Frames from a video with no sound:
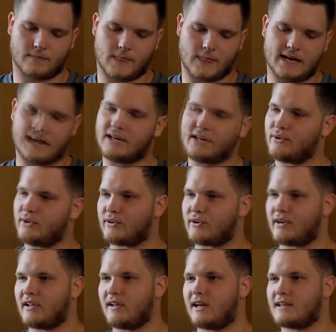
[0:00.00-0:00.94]
and I do
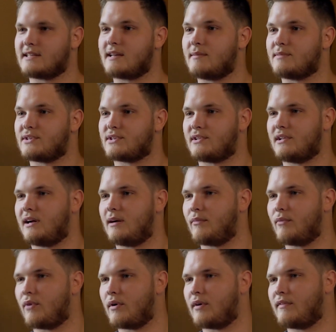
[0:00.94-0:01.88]
agree a lot of times there's a lot
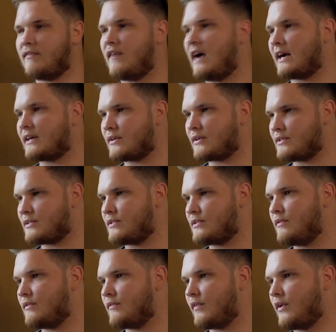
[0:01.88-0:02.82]
more factors to
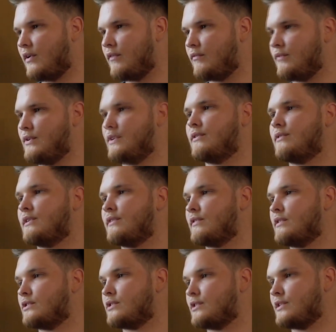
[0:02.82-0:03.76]
involve,
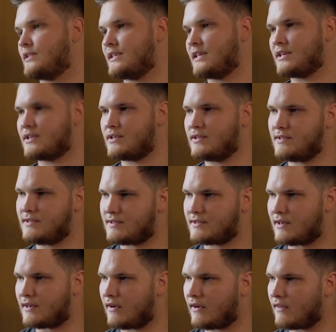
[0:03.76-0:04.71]
different jurisdictions
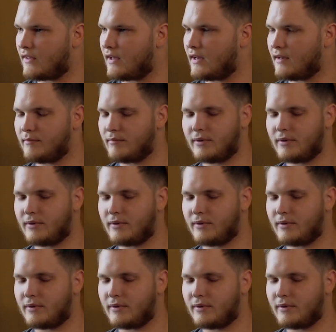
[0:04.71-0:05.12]
and all that,